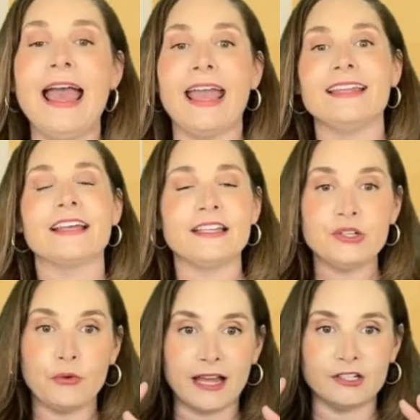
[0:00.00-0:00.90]
And I like
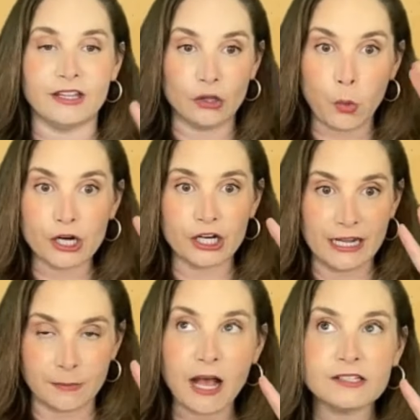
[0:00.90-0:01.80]
to imagine that the word
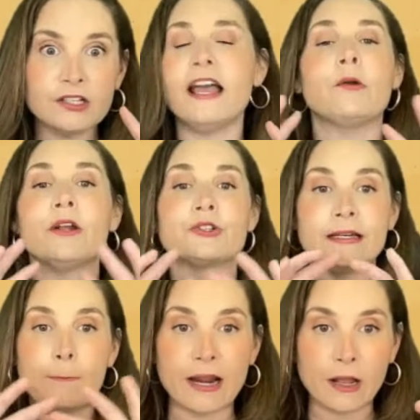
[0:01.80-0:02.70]
is a puzzle and we are trying
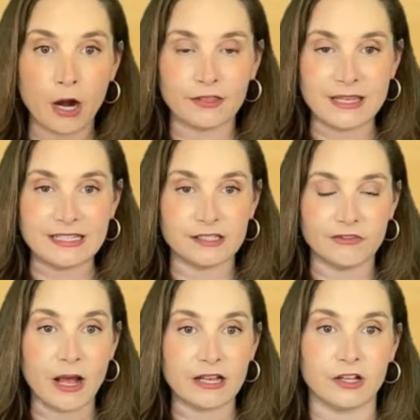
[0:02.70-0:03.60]
to break apart the pieces of
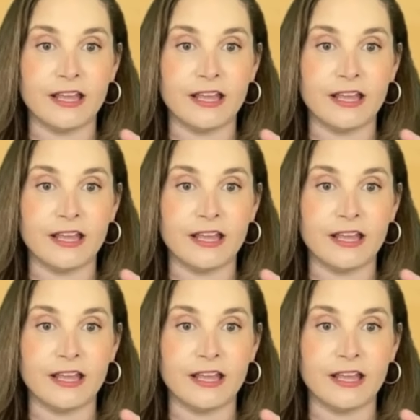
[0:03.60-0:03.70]
the puzzle.